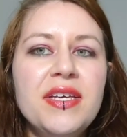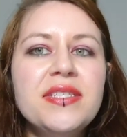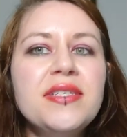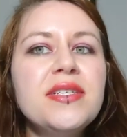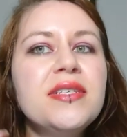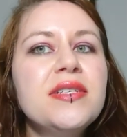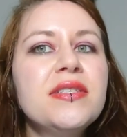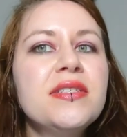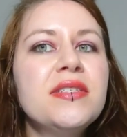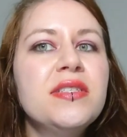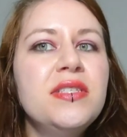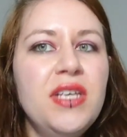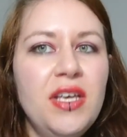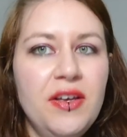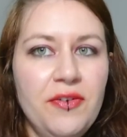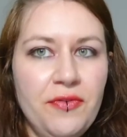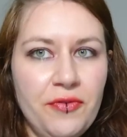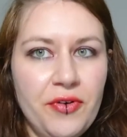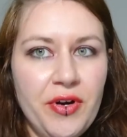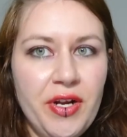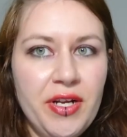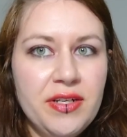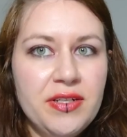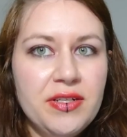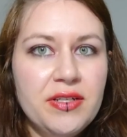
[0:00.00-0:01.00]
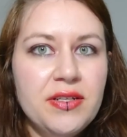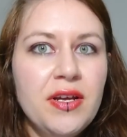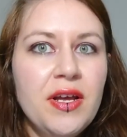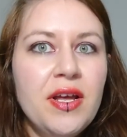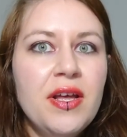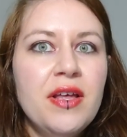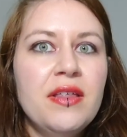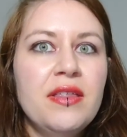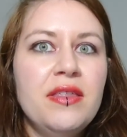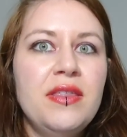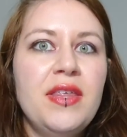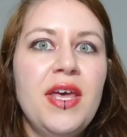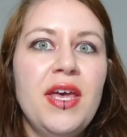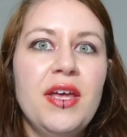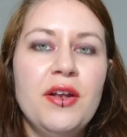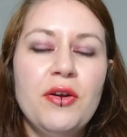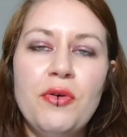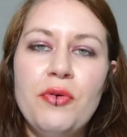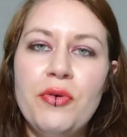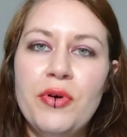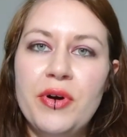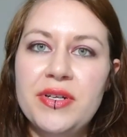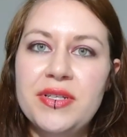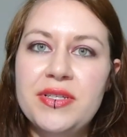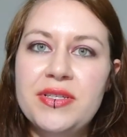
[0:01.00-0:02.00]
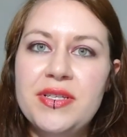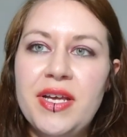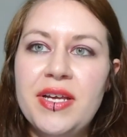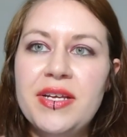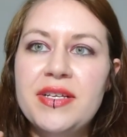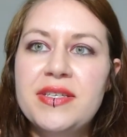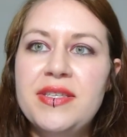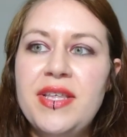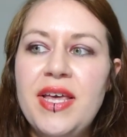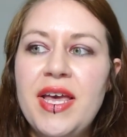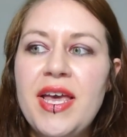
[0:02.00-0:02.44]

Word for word: This is different than corn snakes.